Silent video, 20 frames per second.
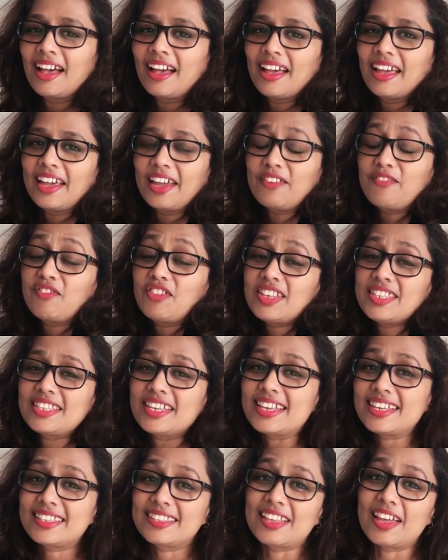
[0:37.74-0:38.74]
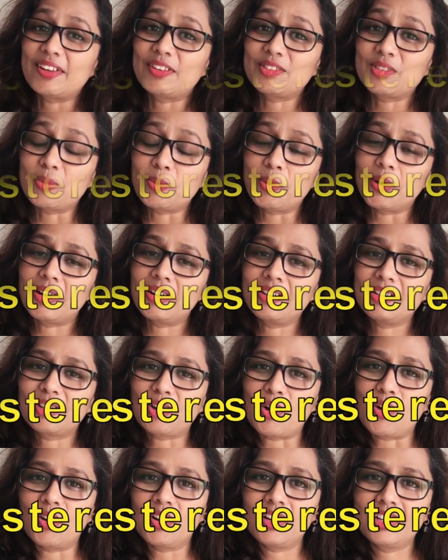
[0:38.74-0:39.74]
In physics, there is a word
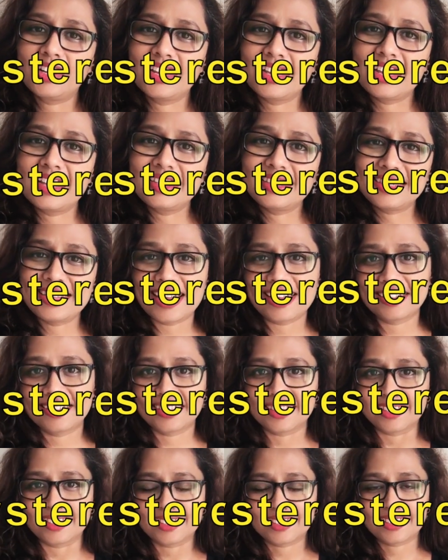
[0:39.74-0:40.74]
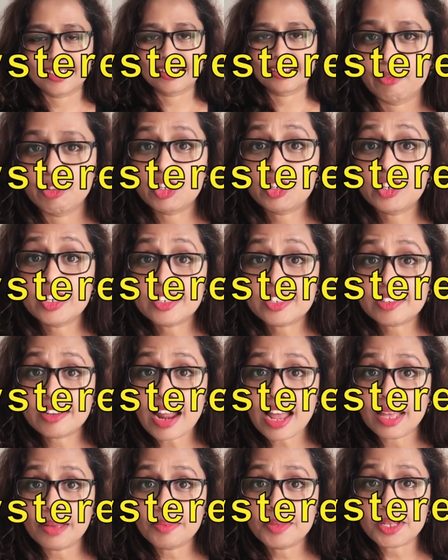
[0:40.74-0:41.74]
called hysteresis, which
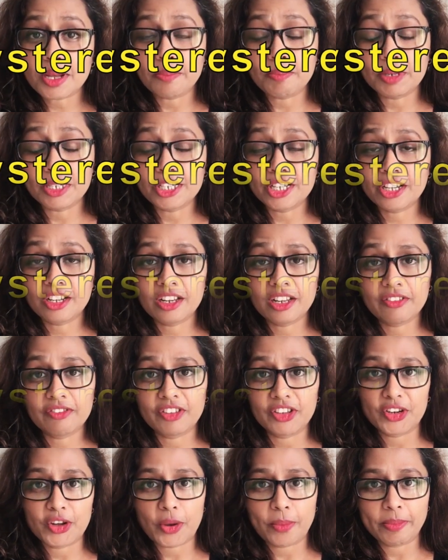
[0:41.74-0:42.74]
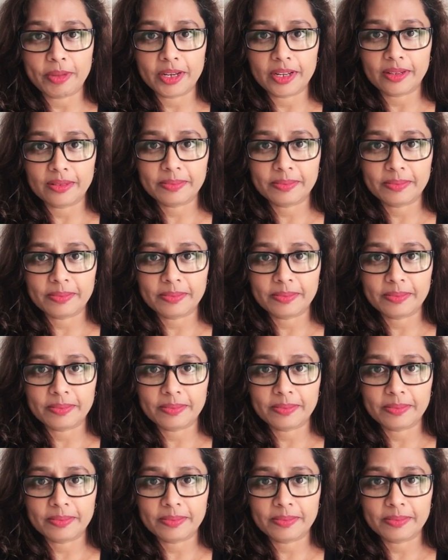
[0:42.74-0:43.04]
describes a particular phenomenon.